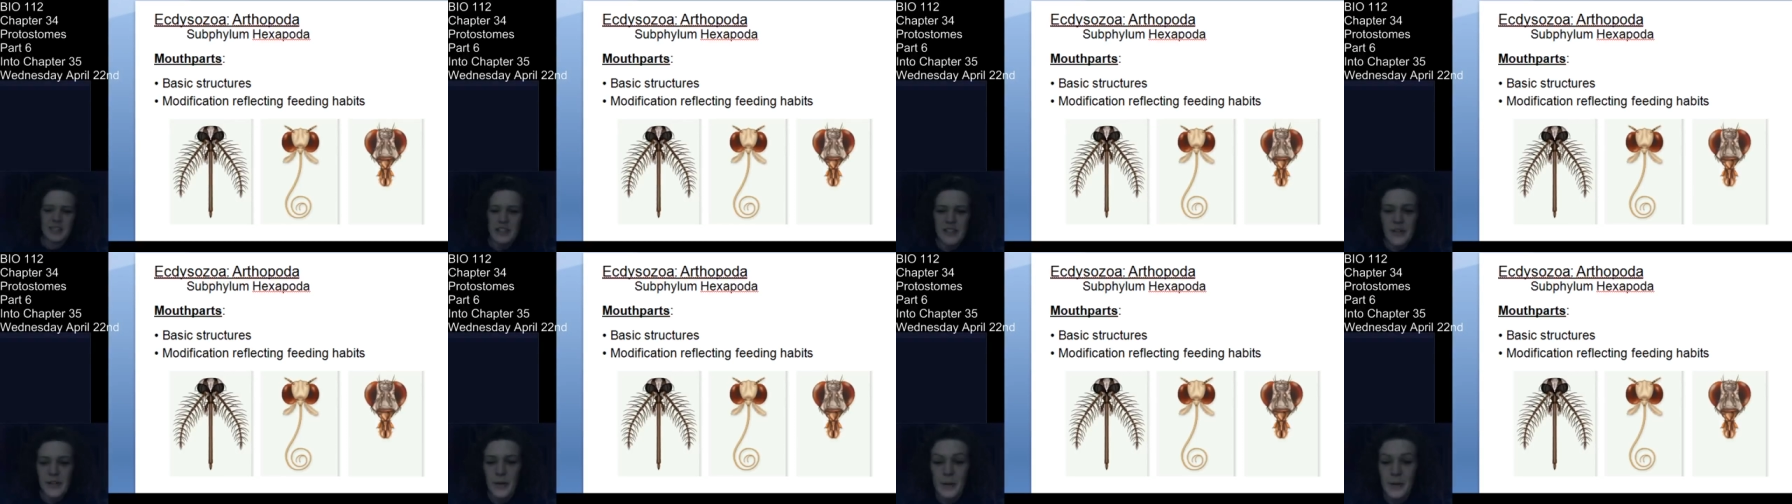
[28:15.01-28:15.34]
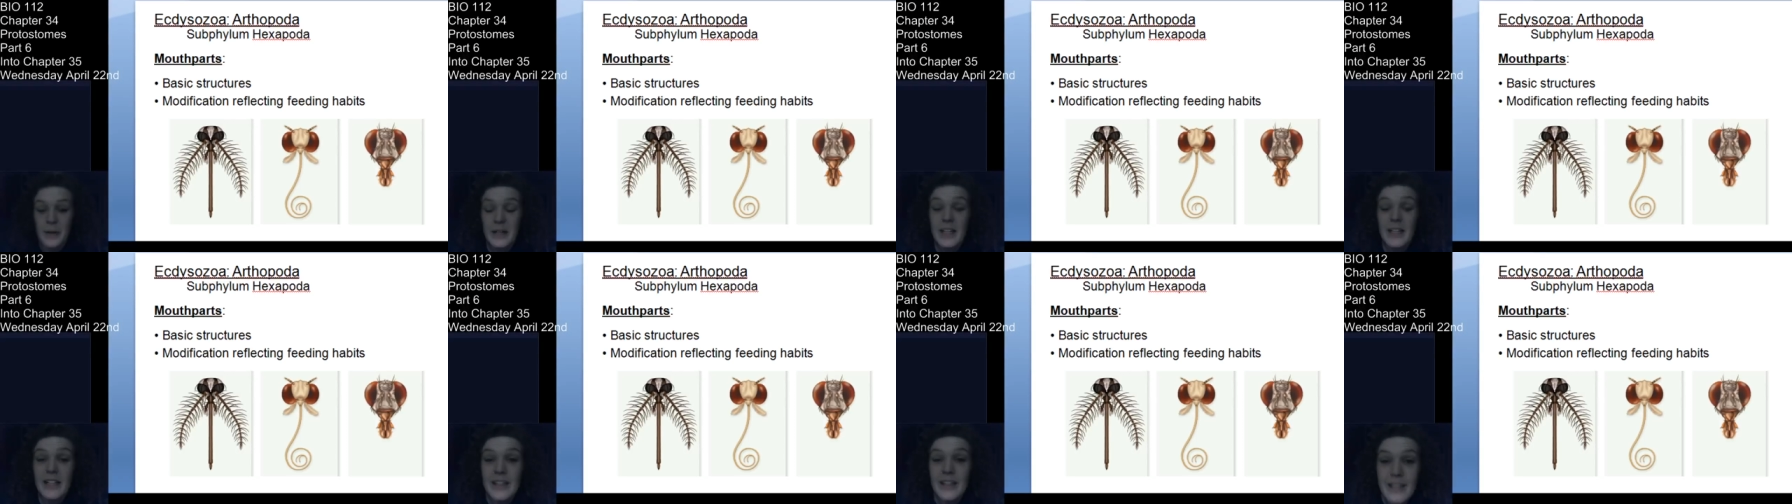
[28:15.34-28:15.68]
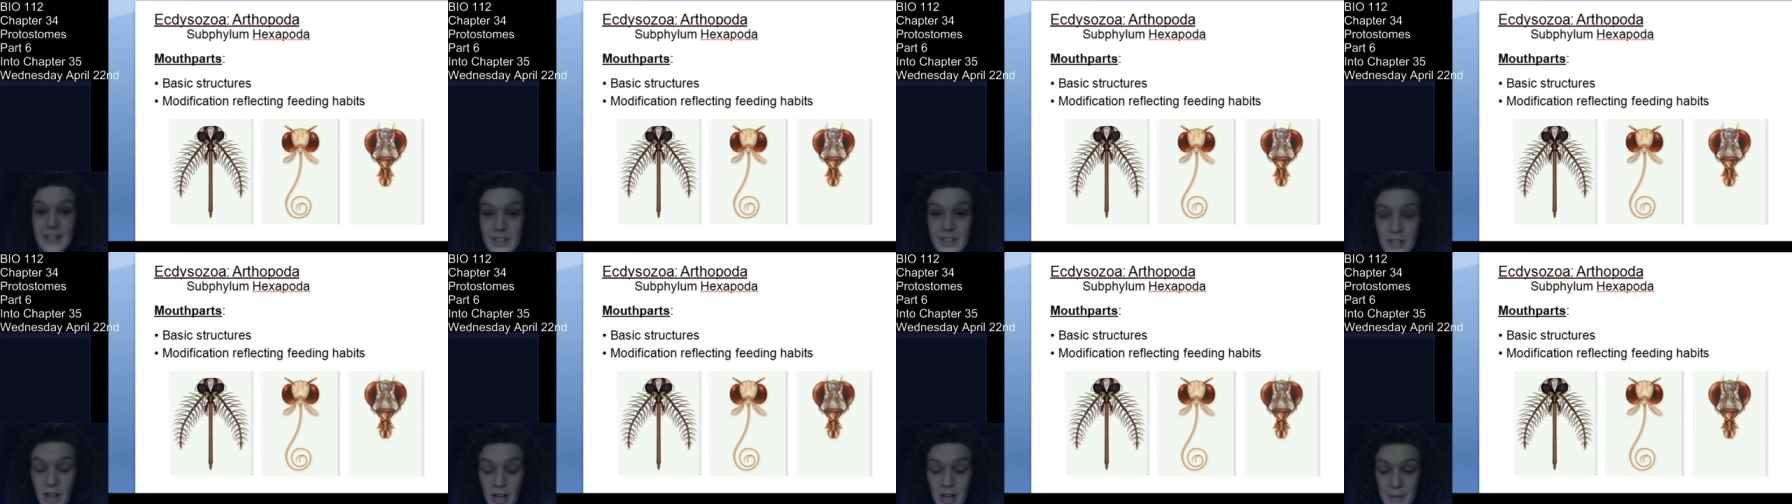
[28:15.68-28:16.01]
So
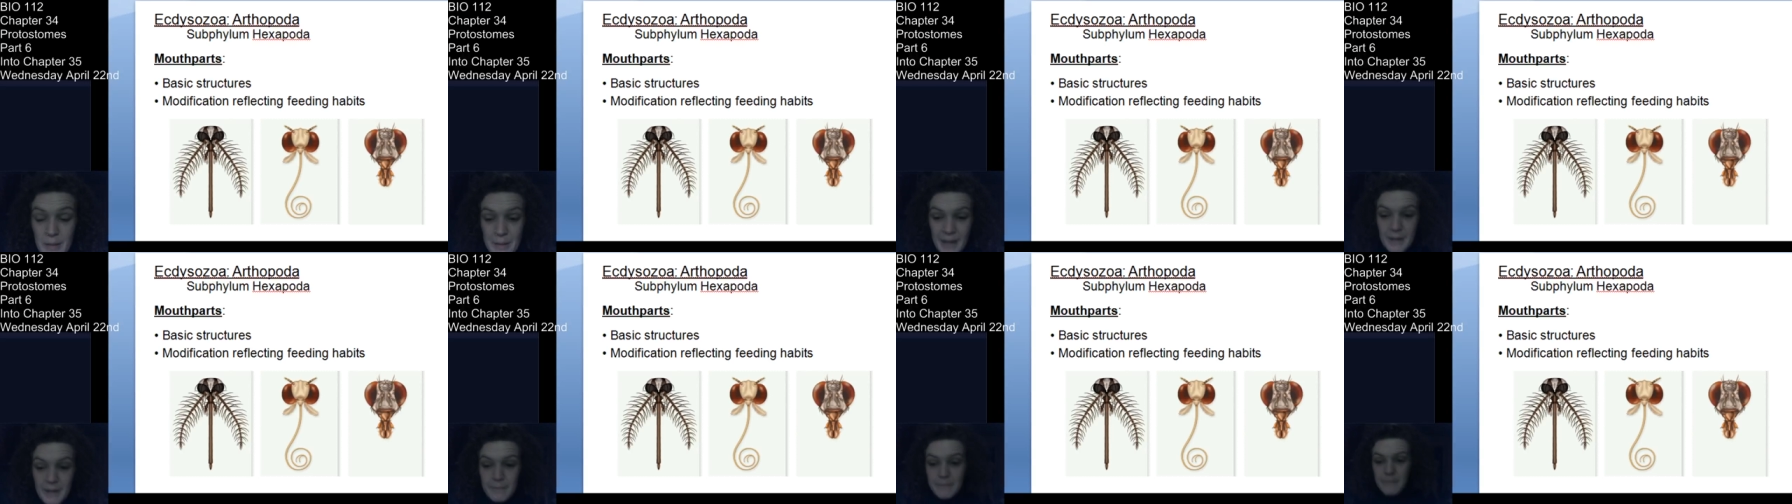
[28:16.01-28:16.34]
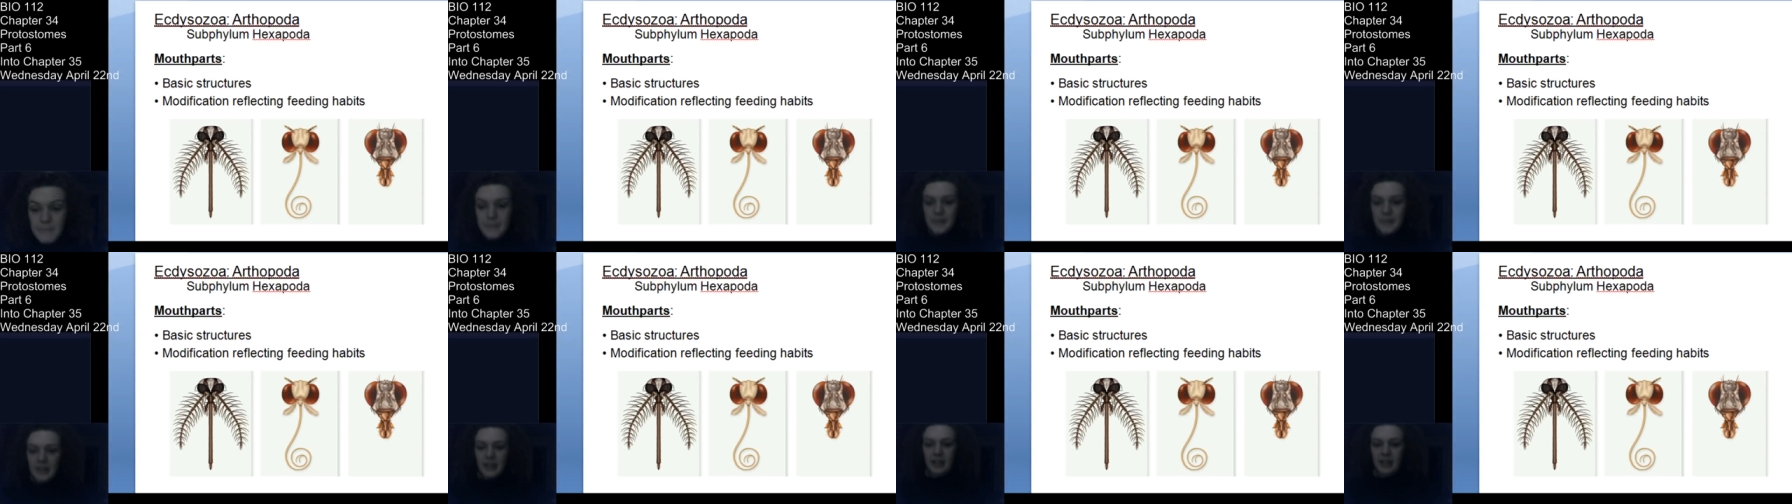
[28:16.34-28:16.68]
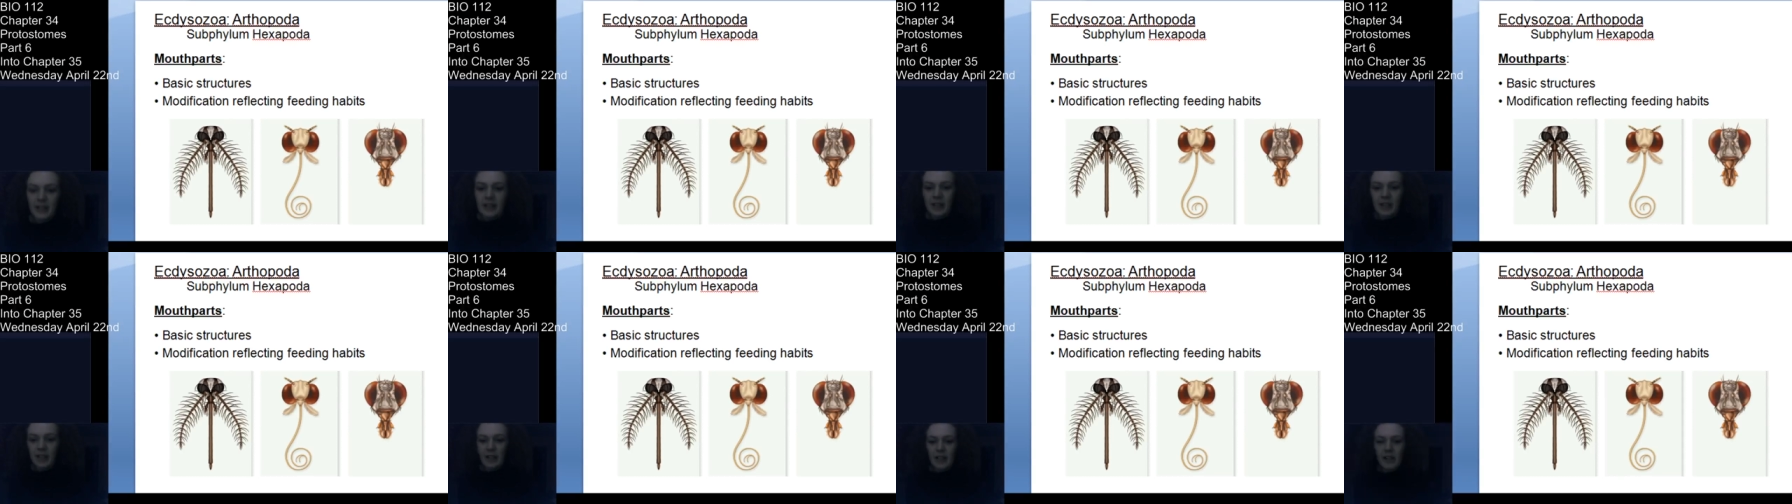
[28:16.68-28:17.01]
let's talk about
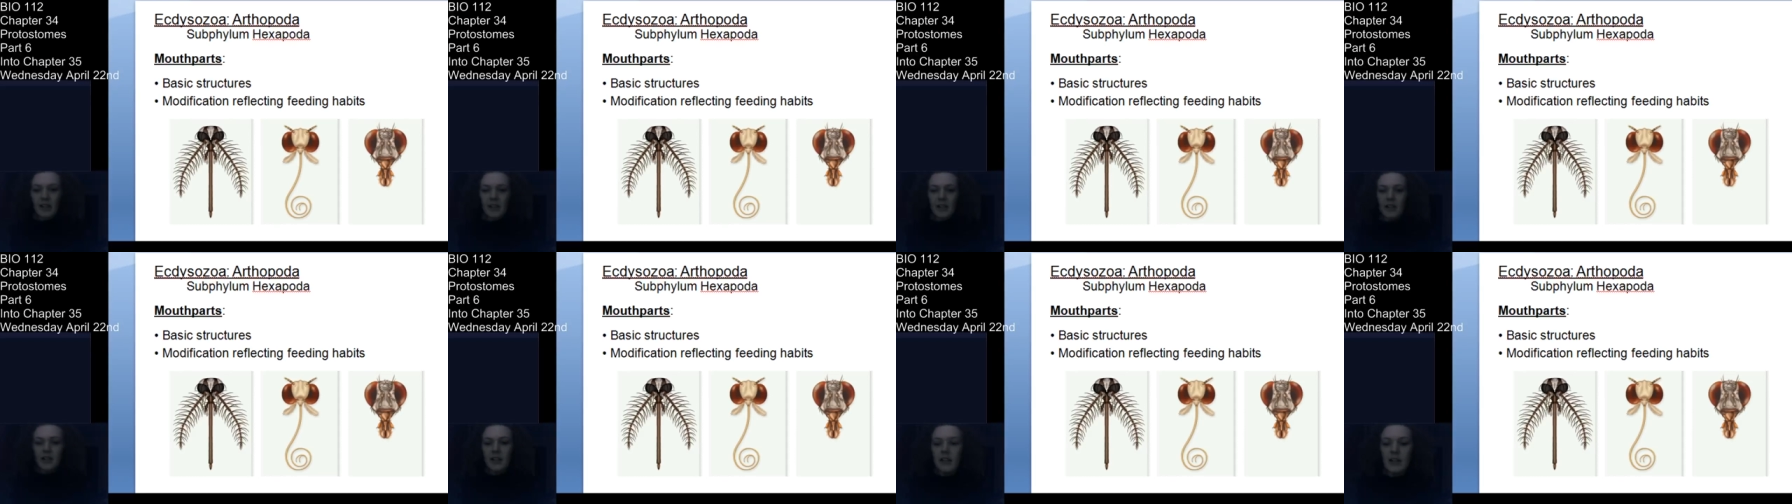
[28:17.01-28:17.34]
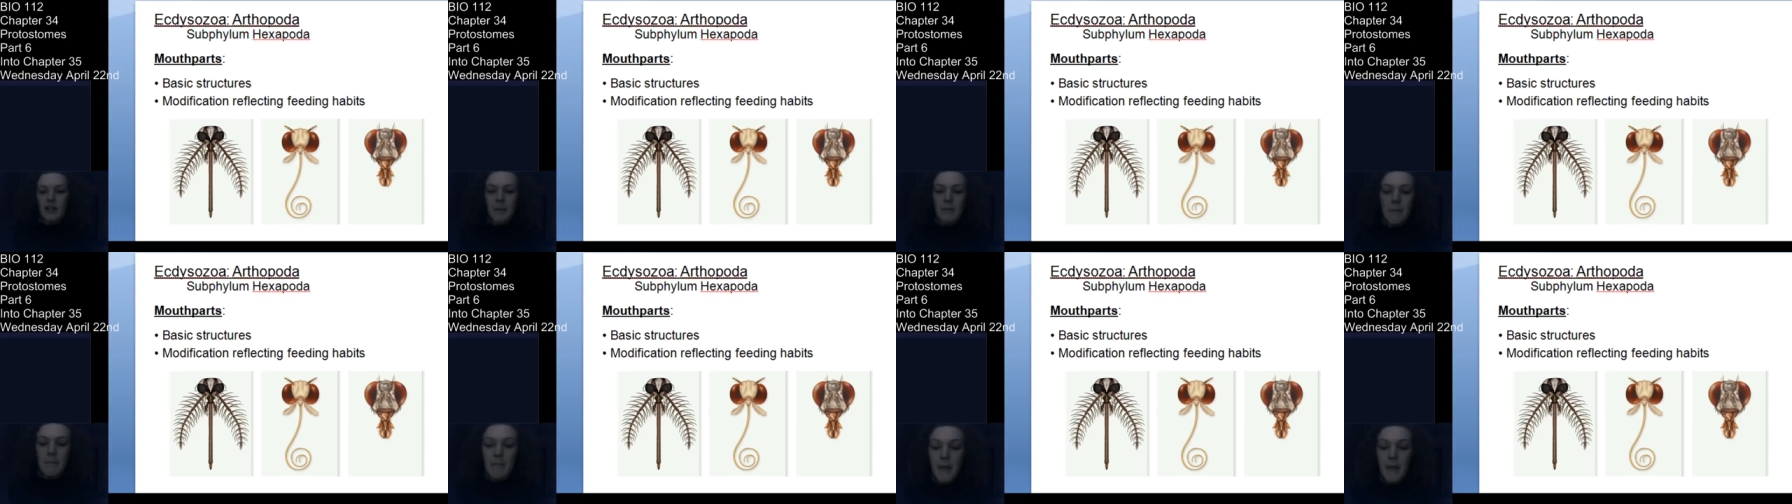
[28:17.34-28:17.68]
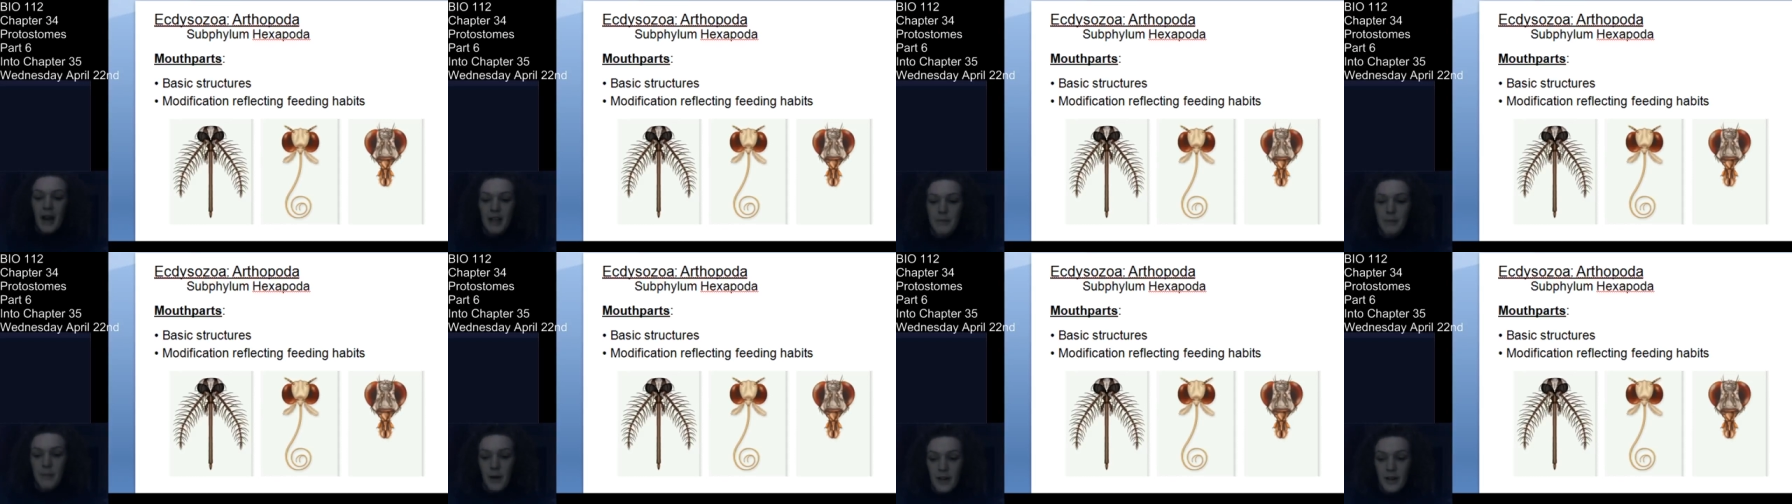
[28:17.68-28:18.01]

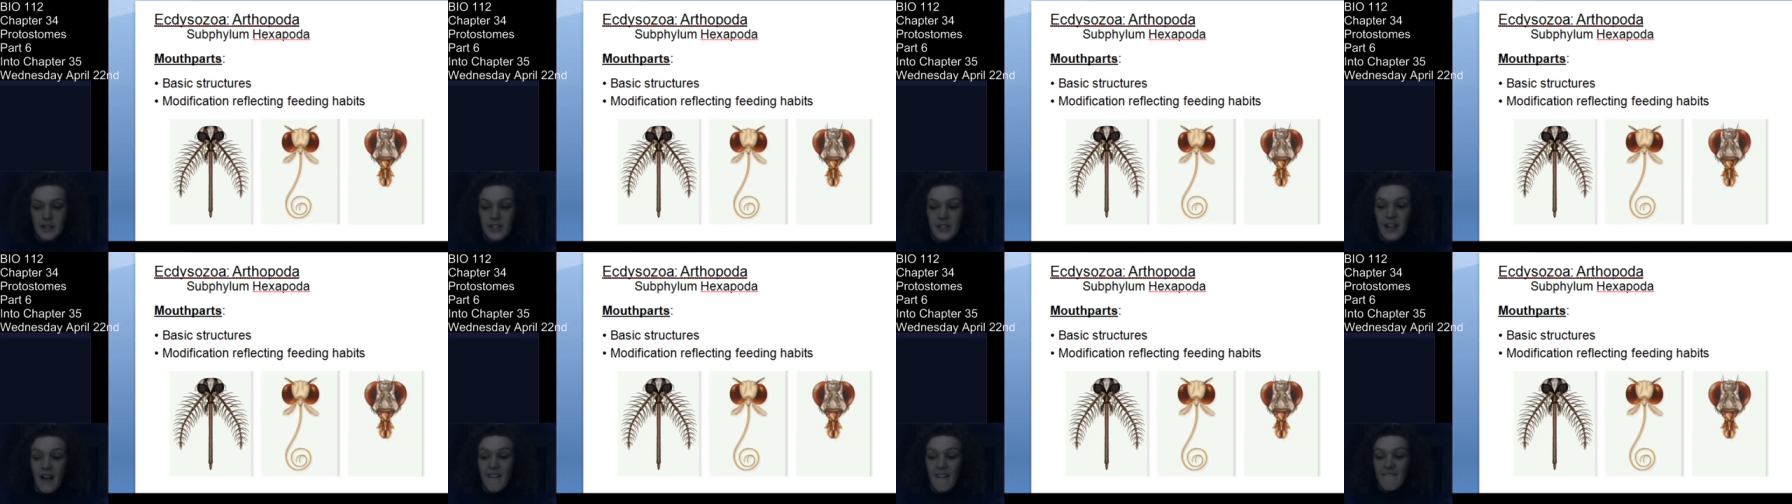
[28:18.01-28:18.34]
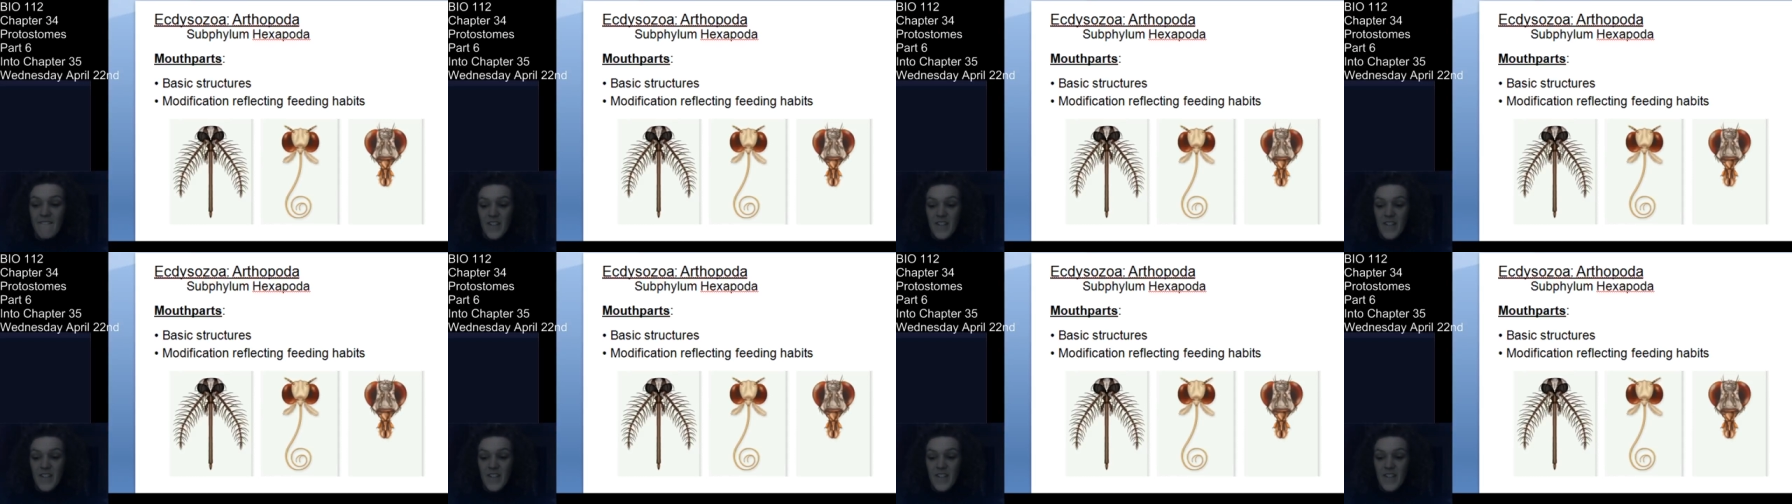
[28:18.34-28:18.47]
mouth parts.